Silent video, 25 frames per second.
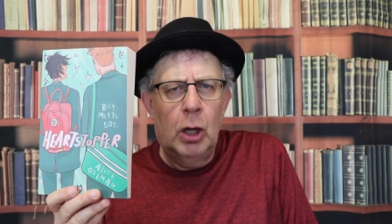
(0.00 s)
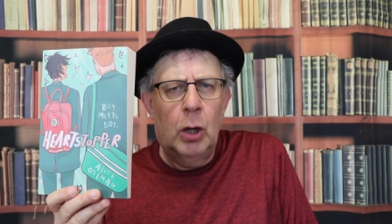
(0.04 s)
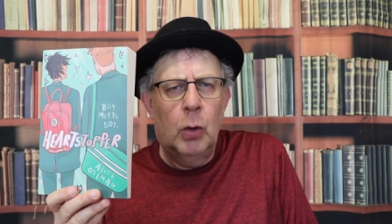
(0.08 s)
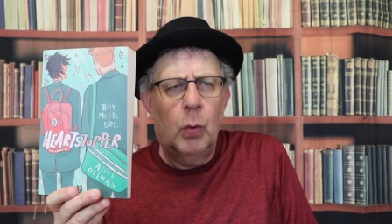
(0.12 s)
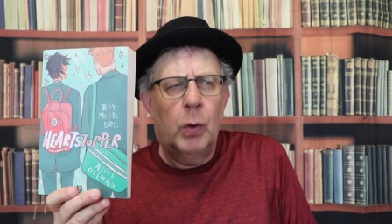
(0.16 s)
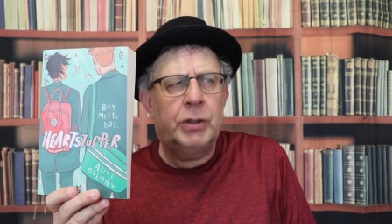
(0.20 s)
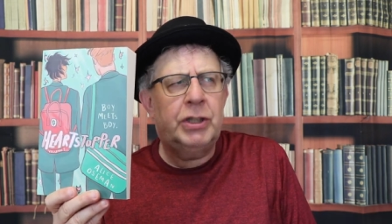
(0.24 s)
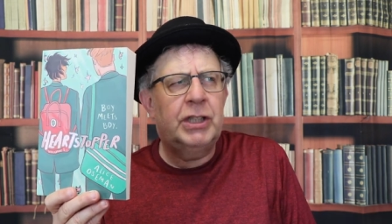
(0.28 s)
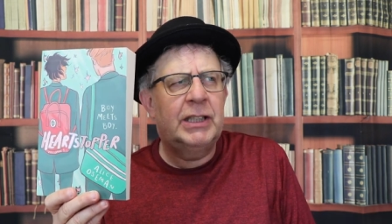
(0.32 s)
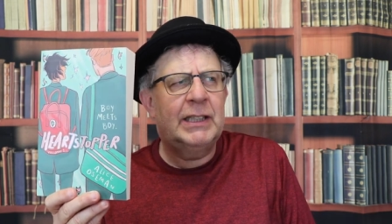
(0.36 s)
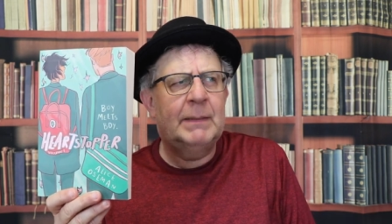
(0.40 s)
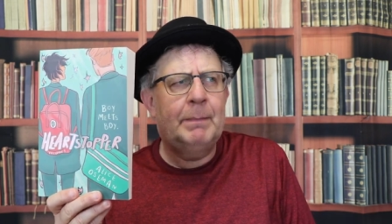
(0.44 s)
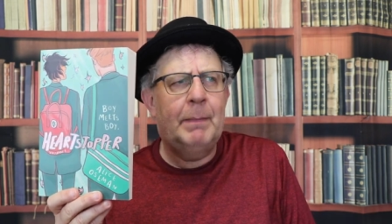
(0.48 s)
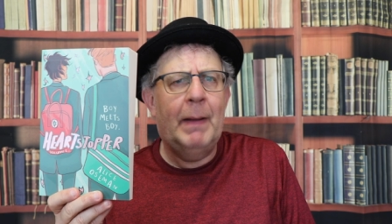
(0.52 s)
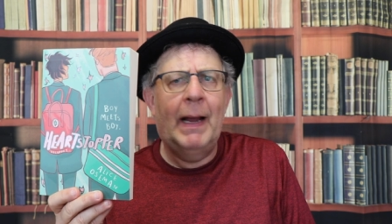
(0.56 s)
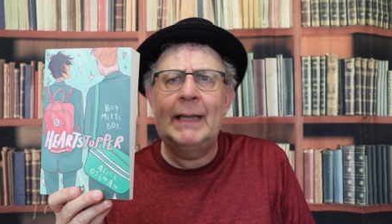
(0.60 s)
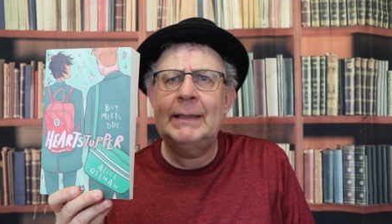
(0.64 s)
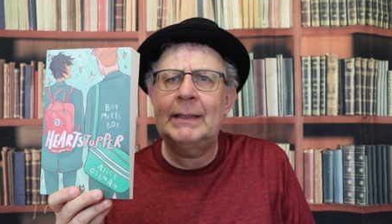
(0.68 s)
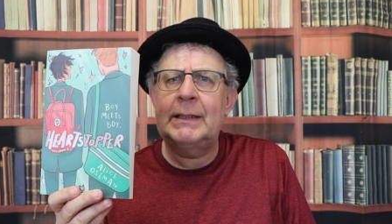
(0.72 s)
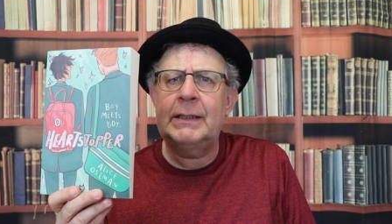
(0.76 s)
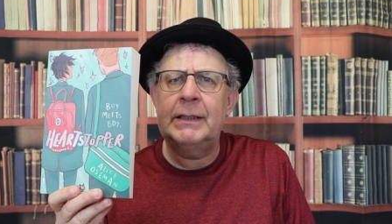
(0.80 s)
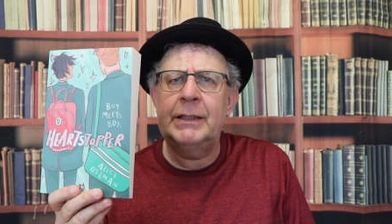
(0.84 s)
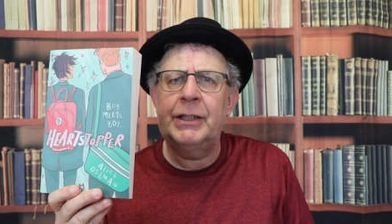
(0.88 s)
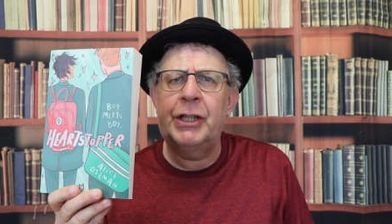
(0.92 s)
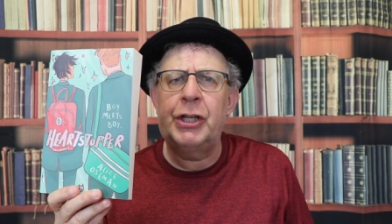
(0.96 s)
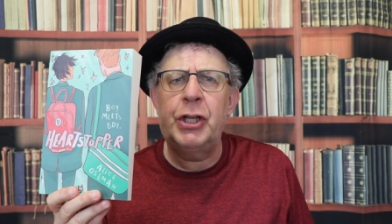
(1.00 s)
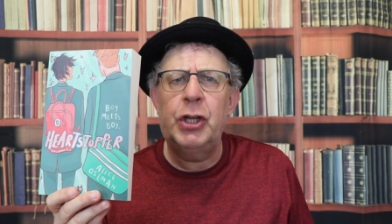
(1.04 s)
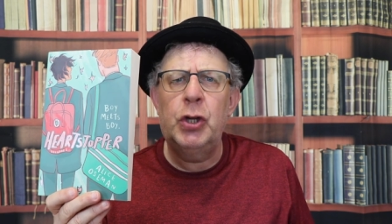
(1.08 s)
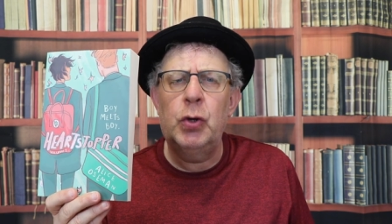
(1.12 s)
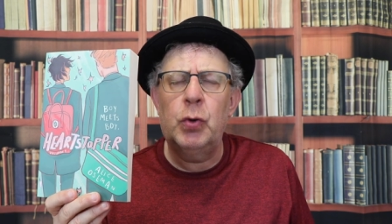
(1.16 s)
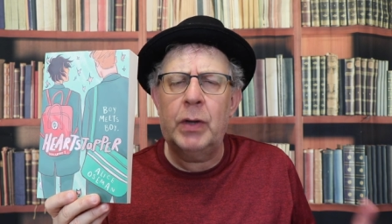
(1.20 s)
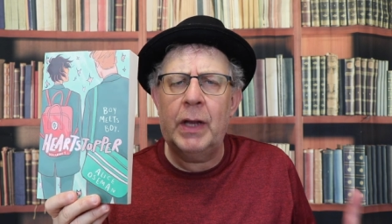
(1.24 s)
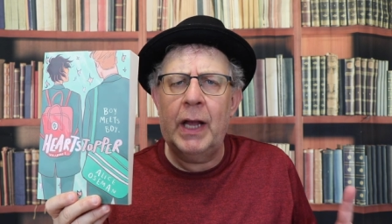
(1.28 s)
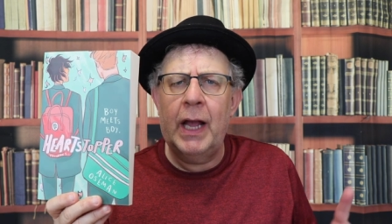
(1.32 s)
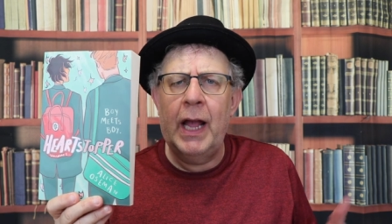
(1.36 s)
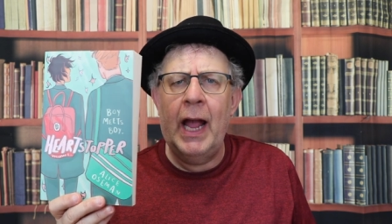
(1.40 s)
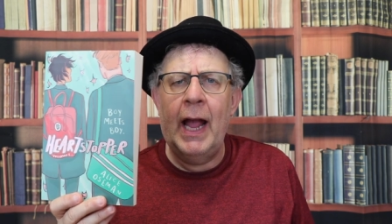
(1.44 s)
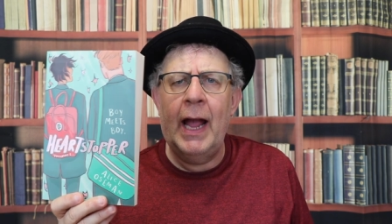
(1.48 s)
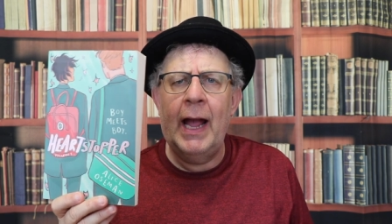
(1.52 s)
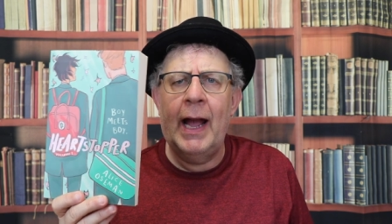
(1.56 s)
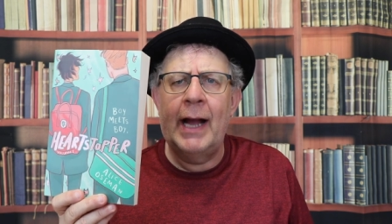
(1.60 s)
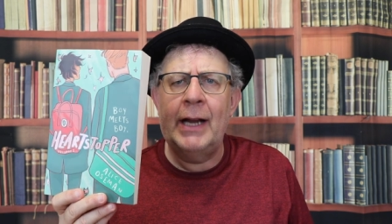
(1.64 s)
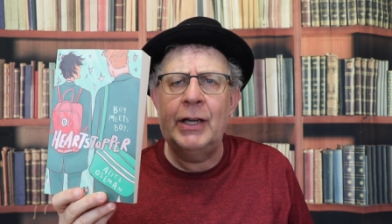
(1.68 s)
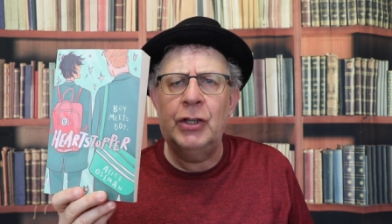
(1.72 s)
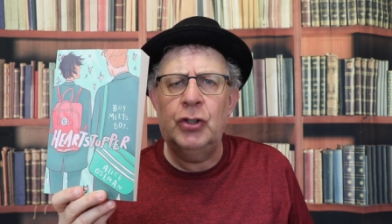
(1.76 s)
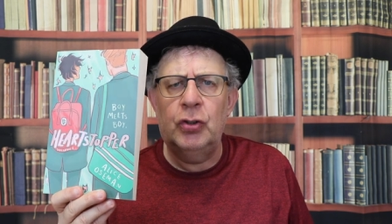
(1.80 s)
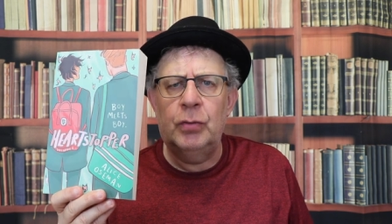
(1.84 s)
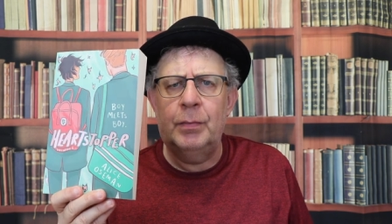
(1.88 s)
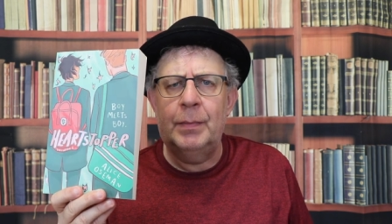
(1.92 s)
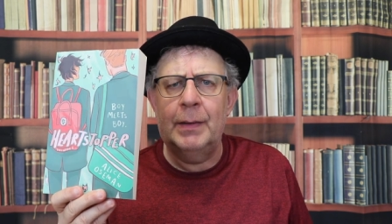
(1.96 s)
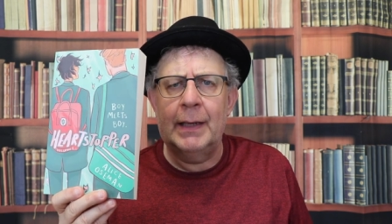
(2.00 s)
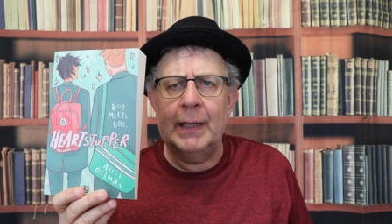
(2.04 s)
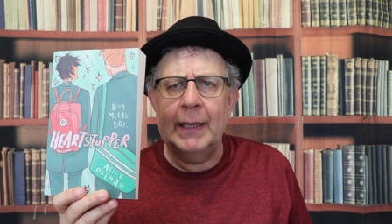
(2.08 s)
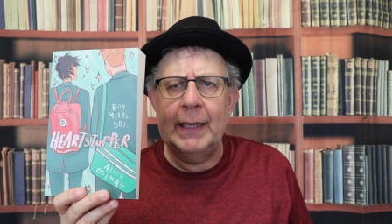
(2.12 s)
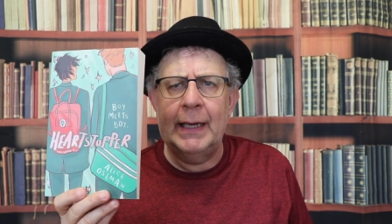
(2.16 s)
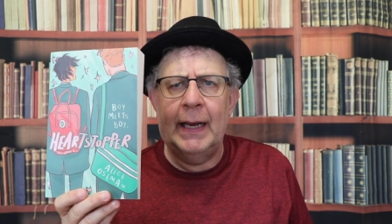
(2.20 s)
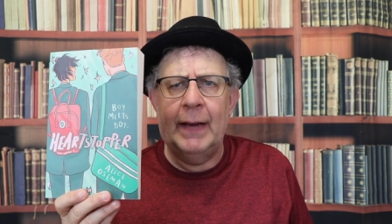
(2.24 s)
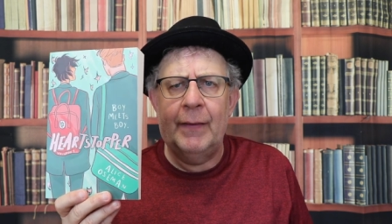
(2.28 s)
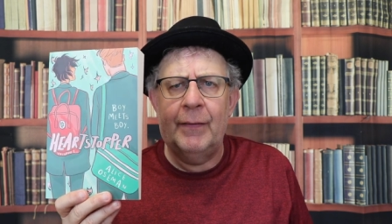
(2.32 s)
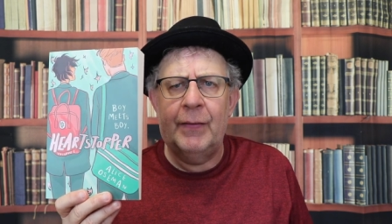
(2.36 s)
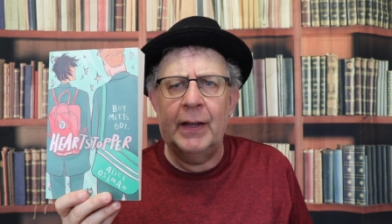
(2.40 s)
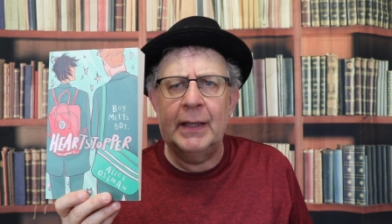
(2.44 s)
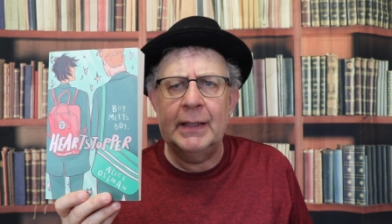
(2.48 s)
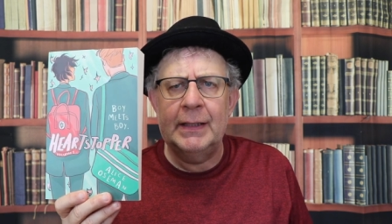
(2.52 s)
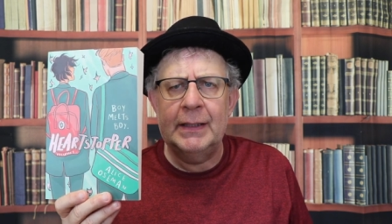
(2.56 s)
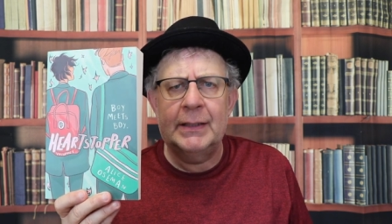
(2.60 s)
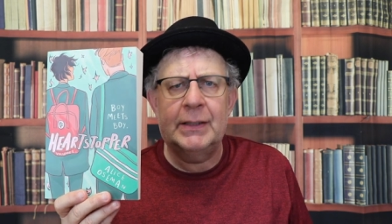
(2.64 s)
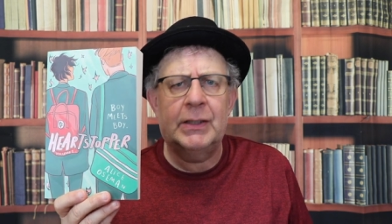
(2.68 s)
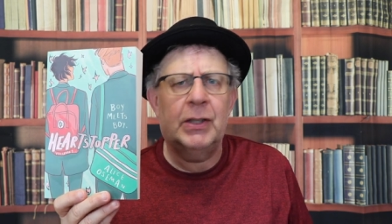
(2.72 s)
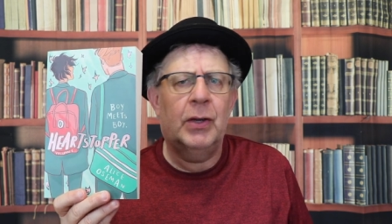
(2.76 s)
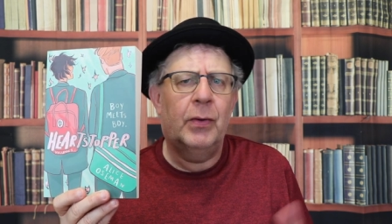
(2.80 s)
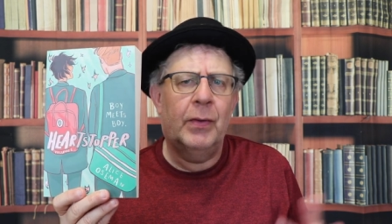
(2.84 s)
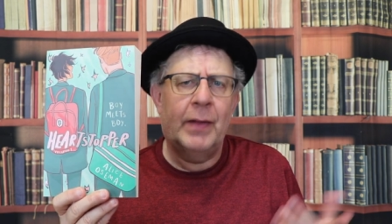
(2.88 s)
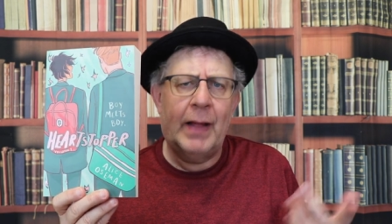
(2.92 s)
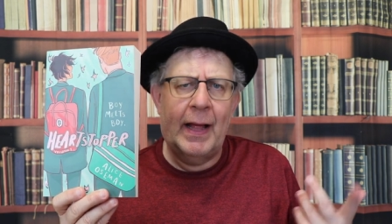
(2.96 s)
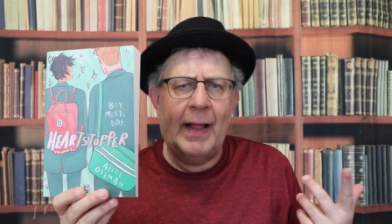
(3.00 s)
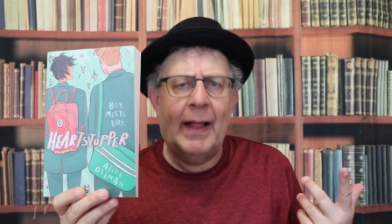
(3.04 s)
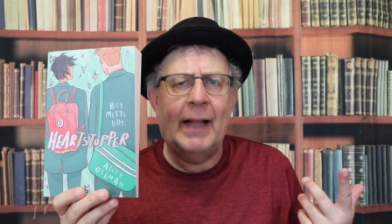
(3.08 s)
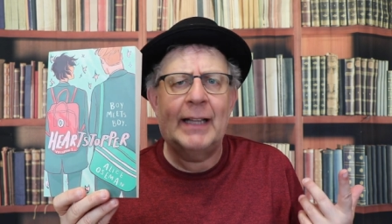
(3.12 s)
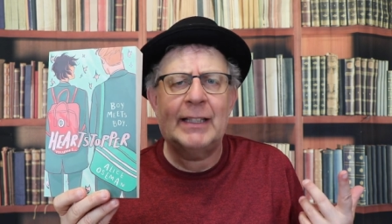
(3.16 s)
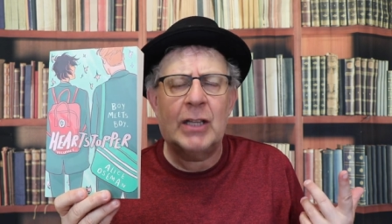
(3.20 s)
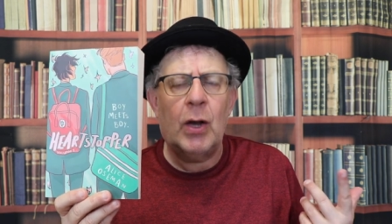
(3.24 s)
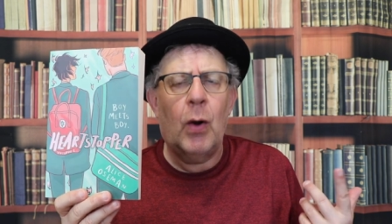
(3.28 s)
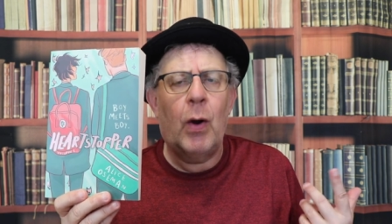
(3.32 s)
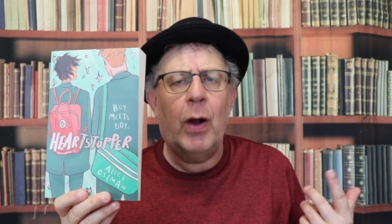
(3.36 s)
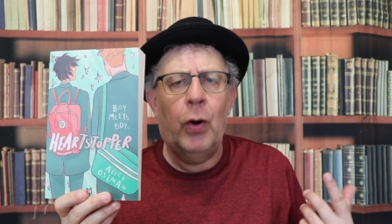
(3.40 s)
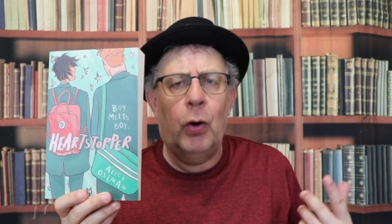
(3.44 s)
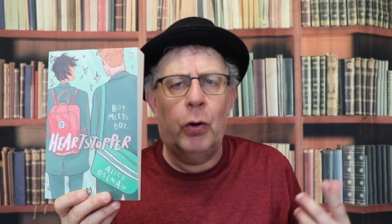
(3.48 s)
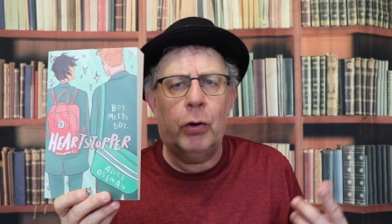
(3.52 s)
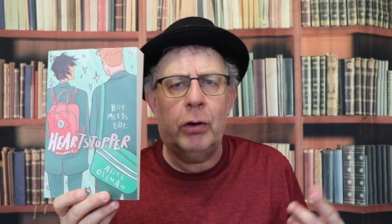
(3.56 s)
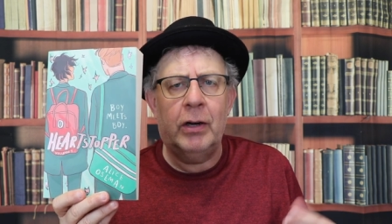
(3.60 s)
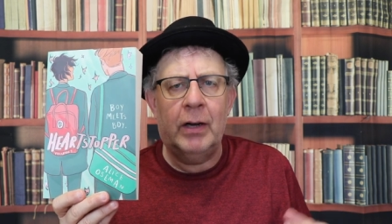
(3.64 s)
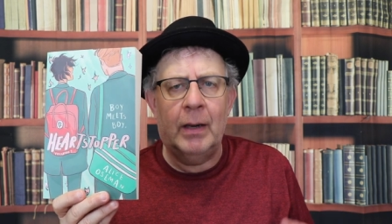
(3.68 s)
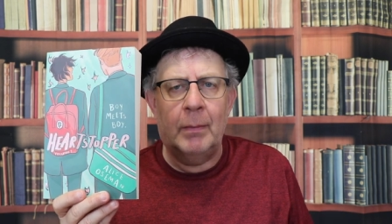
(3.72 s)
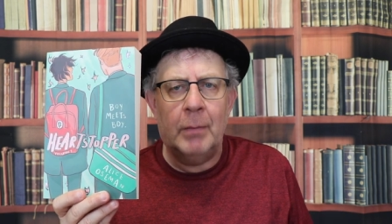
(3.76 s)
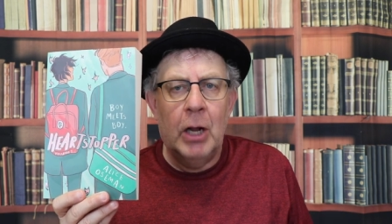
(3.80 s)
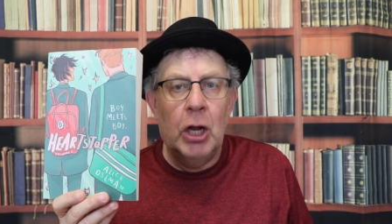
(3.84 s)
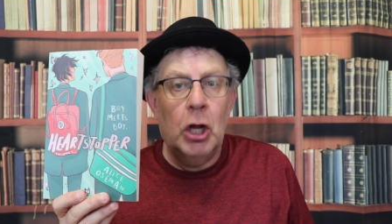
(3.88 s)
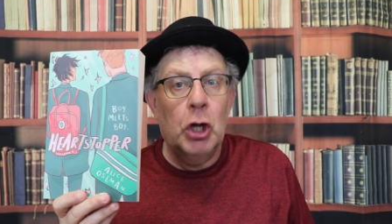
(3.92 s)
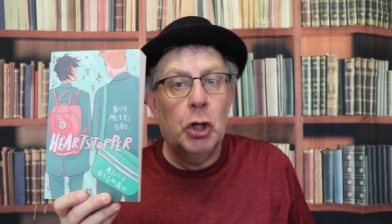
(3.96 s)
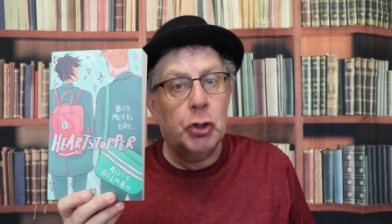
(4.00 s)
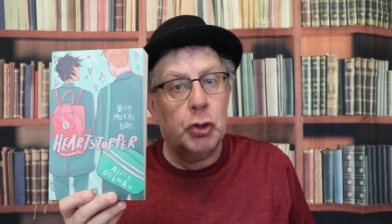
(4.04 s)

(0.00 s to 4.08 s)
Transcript: which is based in the UK, I do believe, and so that's how I ordered them.